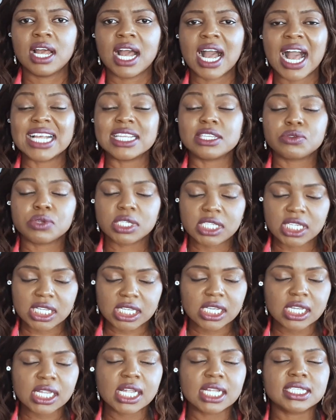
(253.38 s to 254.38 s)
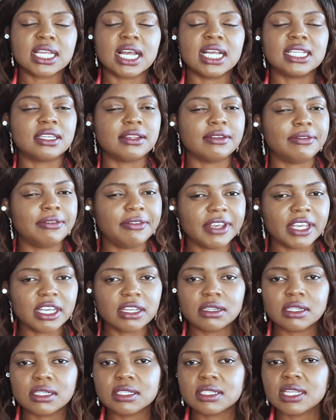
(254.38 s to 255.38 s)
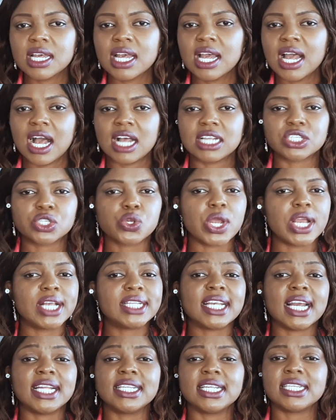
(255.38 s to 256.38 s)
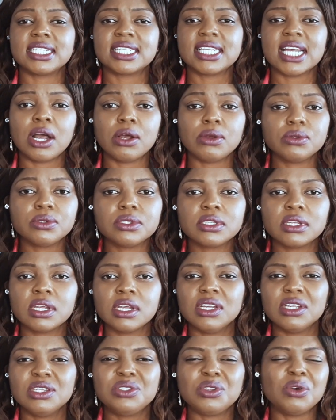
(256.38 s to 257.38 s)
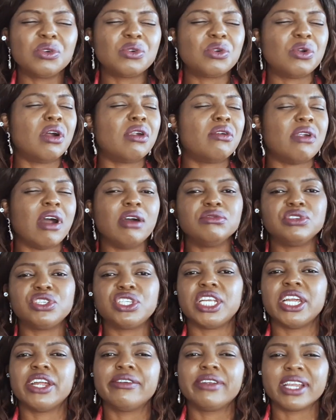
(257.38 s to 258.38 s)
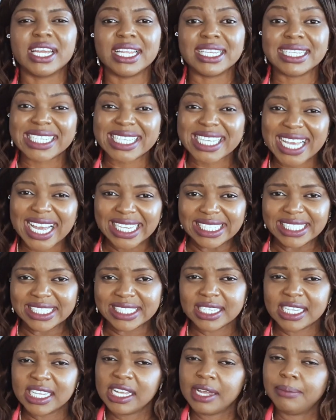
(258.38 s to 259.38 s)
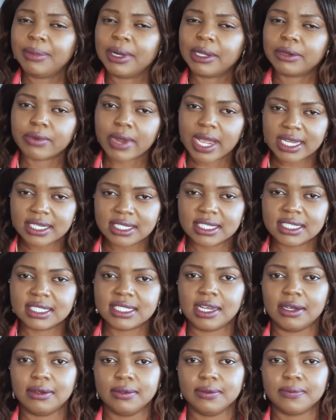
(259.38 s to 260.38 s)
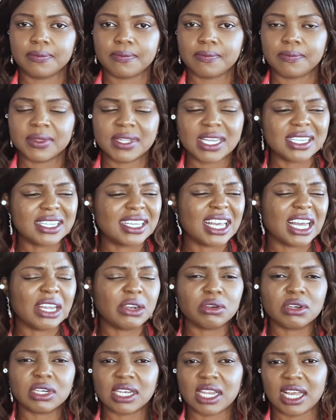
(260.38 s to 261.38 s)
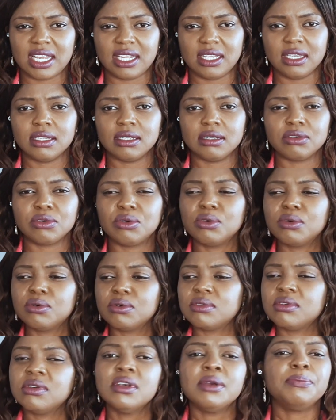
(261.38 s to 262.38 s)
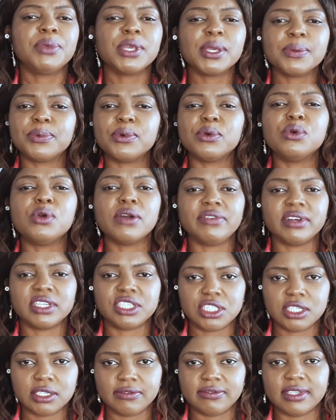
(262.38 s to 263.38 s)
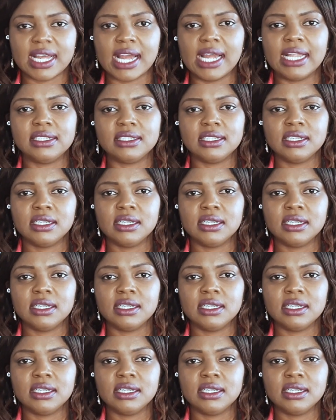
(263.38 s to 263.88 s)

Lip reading: As ridiculous as it feels, as crazy as it sounds, don't go around sharing it yet, but write it down. Then get online, Google people who have achieved that.